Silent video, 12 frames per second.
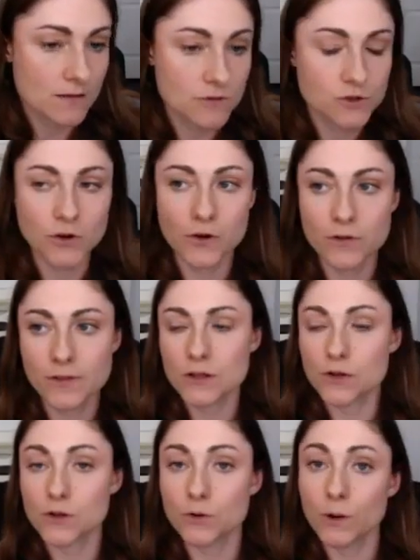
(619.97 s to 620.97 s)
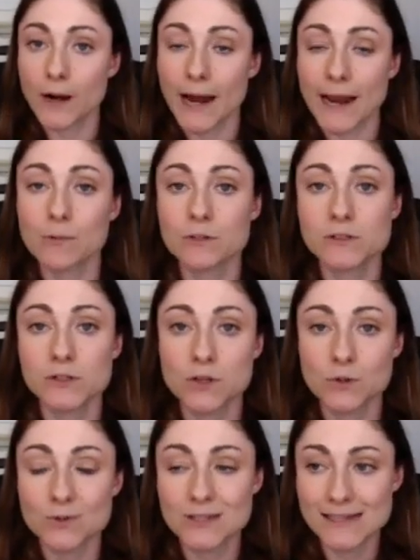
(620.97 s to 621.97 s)
sure that you were able to
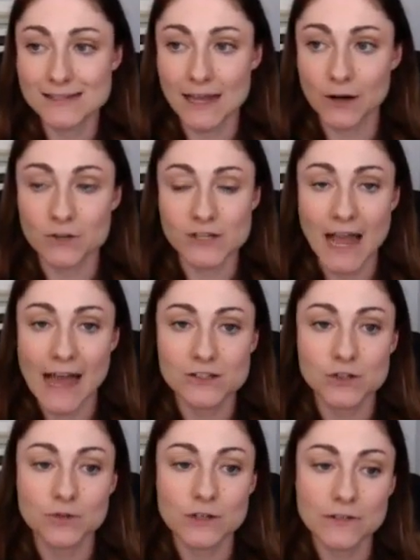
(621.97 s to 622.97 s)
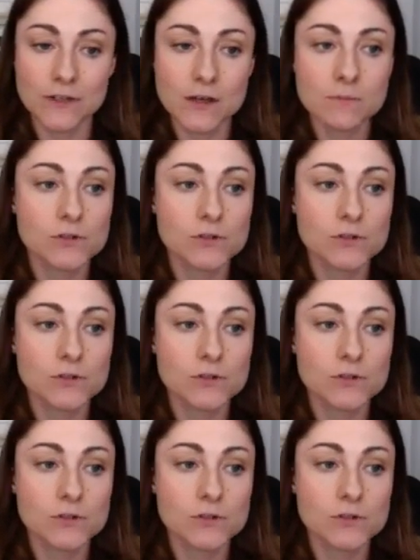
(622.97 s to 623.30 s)
use these centers as you need them.